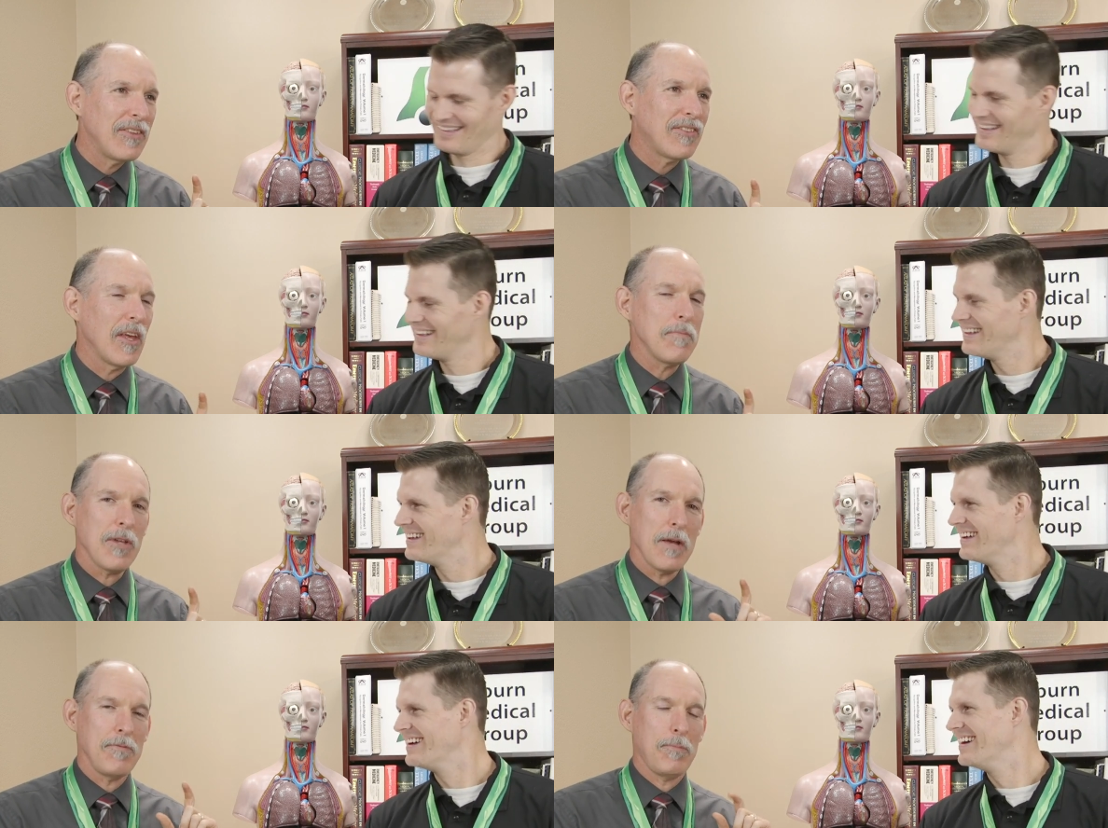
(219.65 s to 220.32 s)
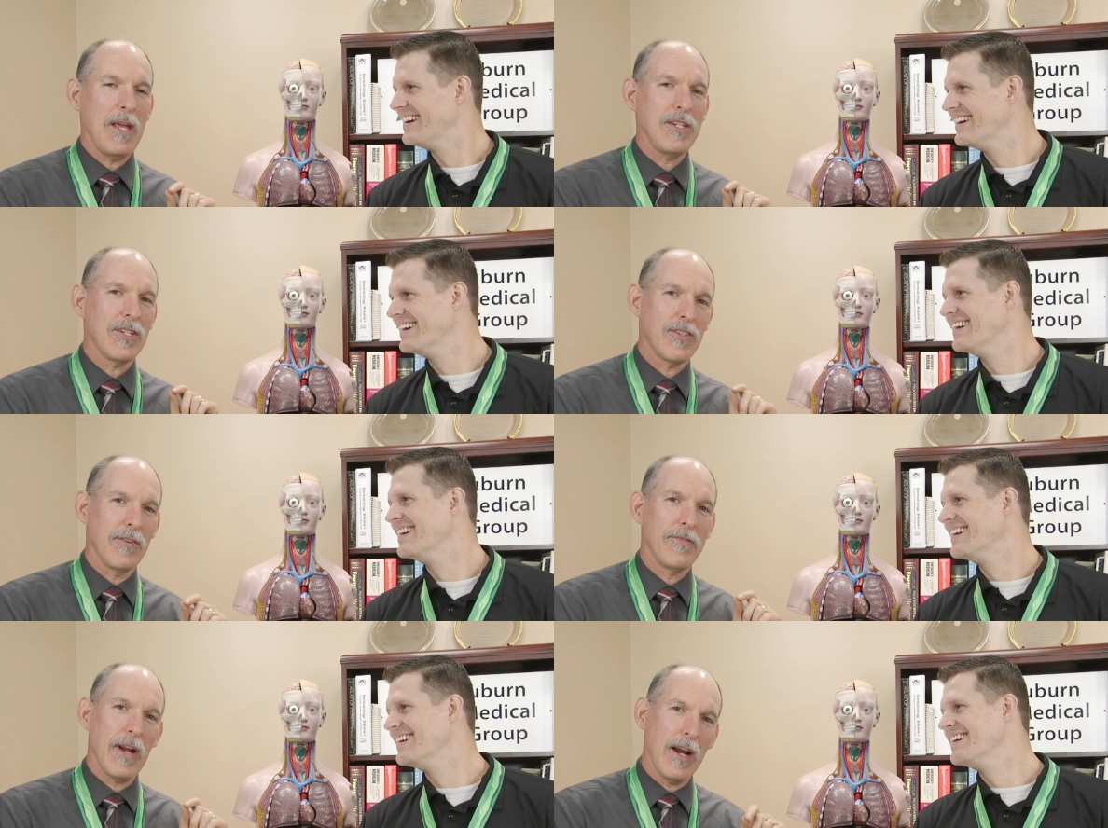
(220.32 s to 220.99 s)
Speaker 1: Sometimes
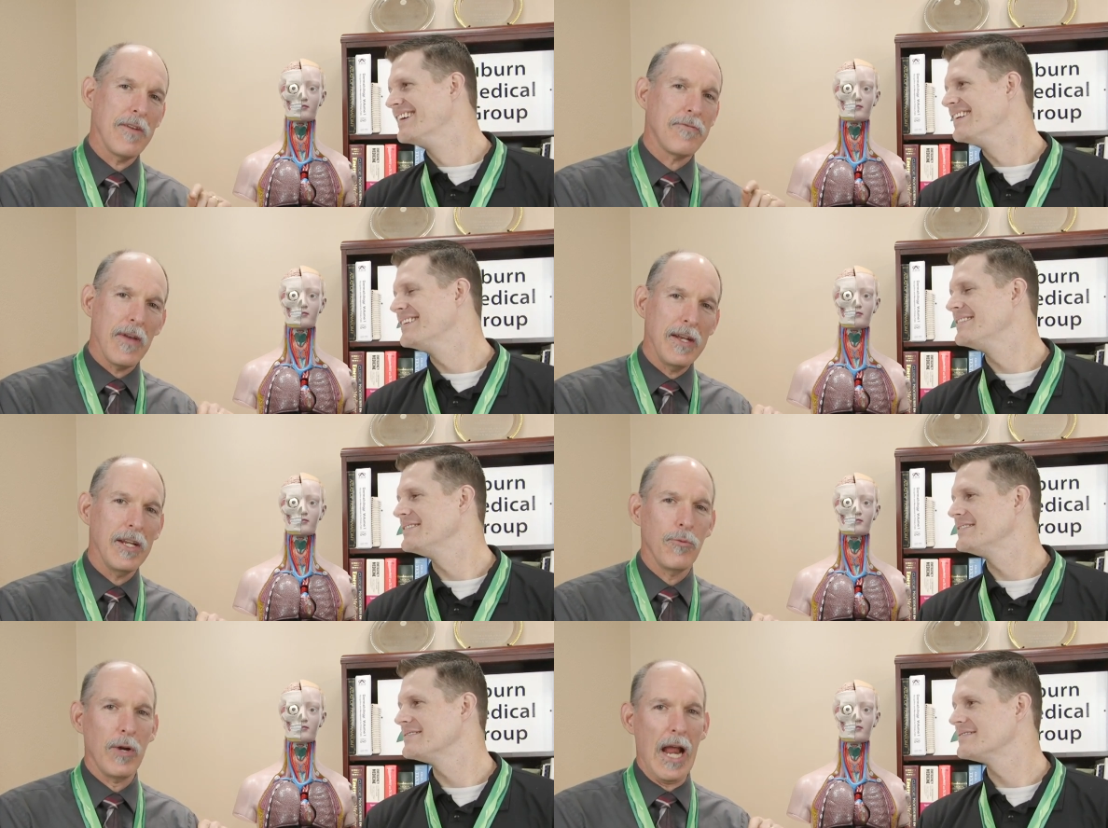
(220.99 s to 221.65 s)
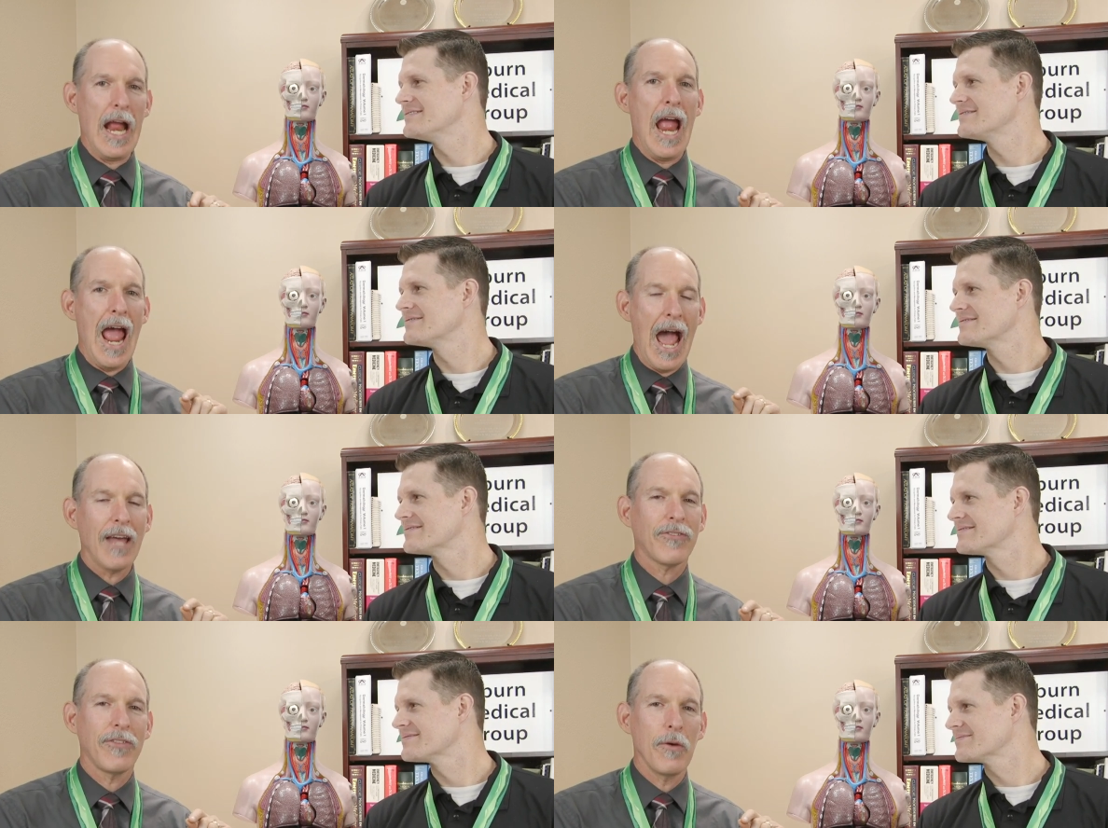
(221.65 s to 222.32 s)
patients are very offended when I
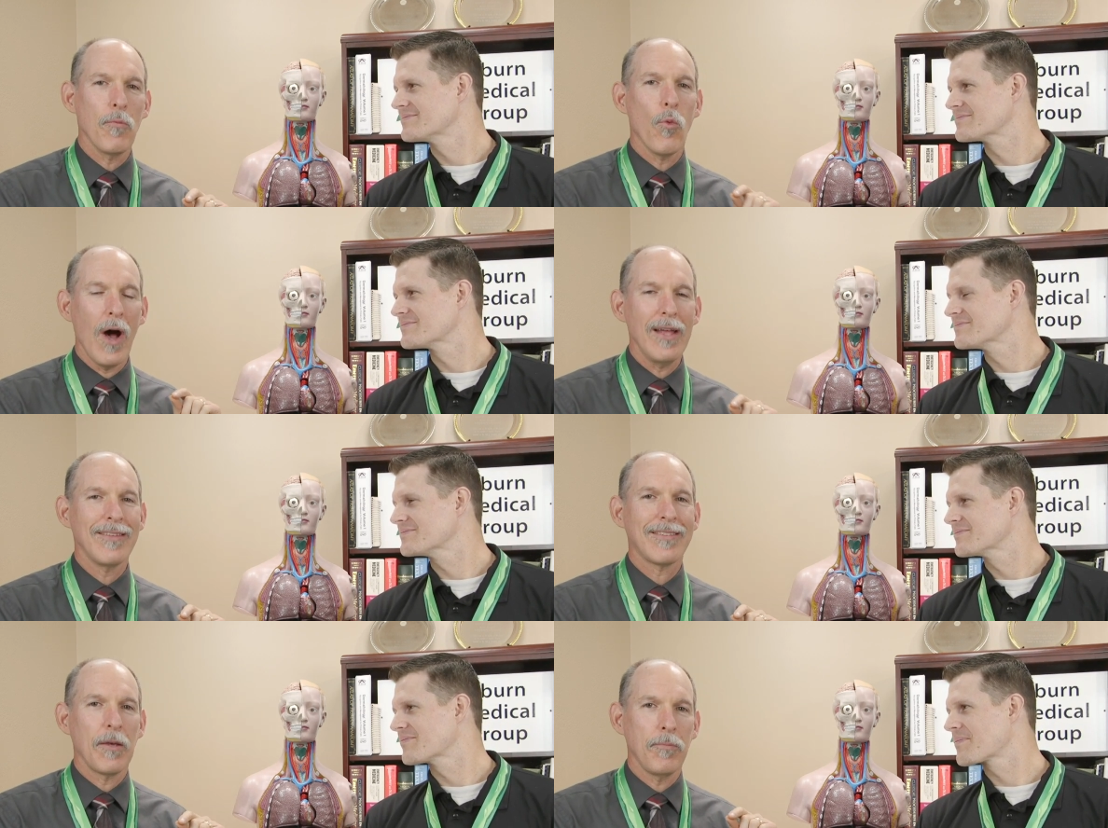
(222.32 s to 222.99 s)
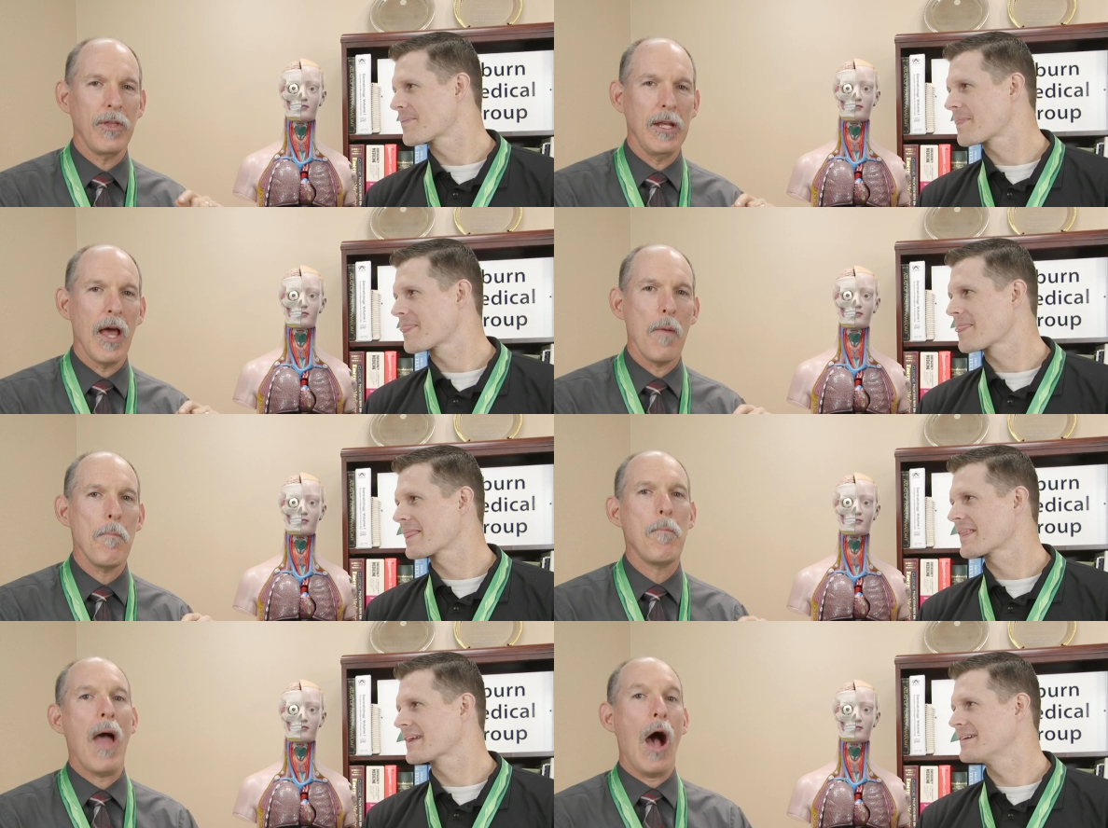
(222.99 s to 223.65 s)
ask them what something
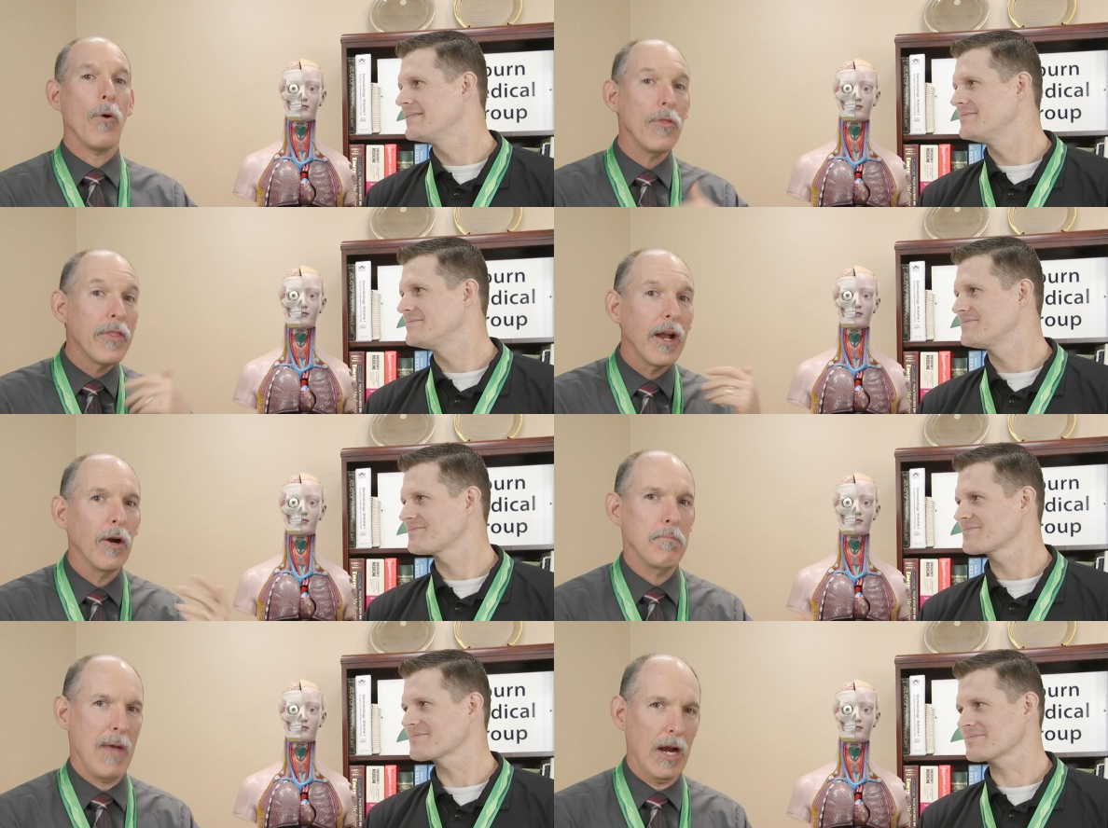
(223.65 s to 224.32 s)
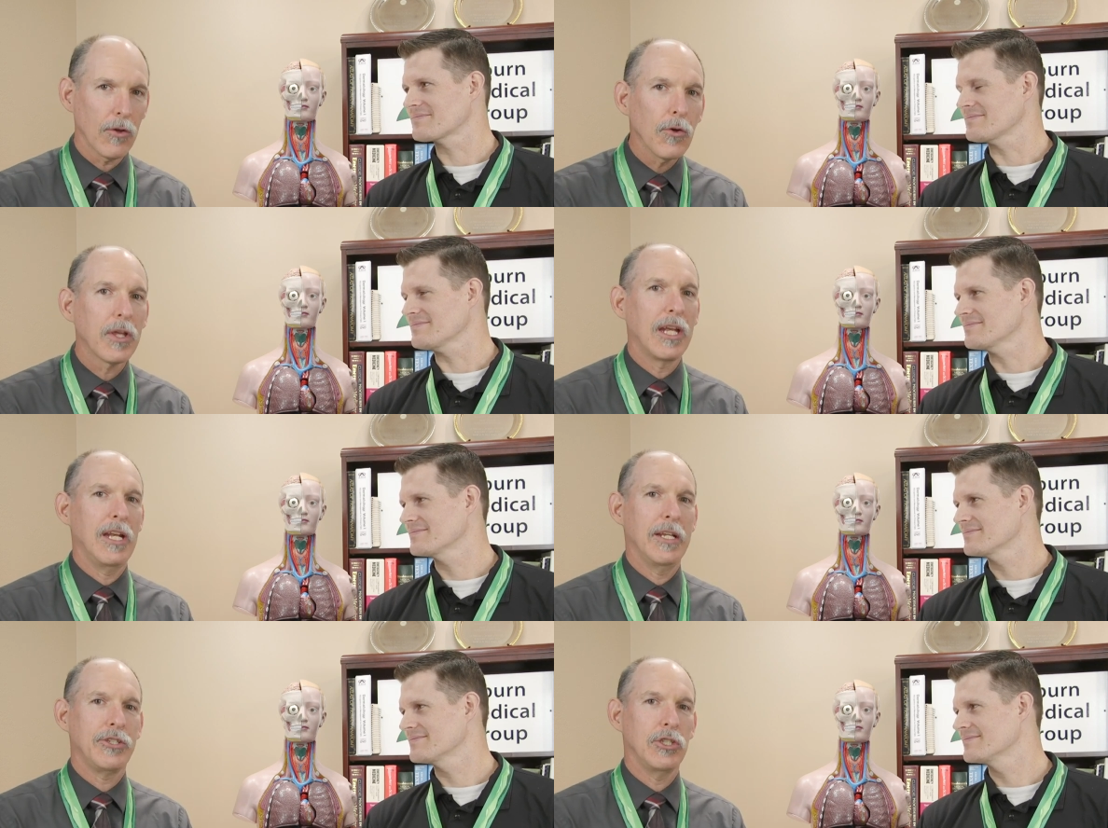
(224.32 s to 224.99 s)
about their medical
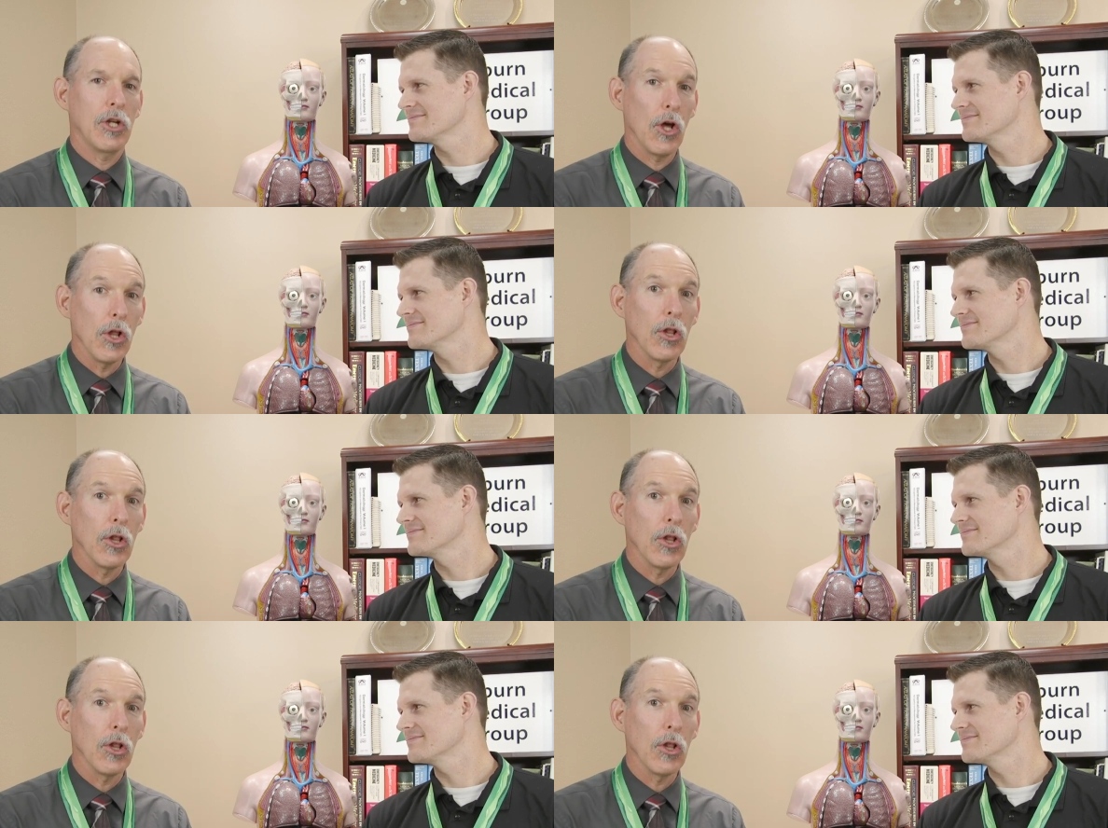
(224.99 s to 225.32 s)
condition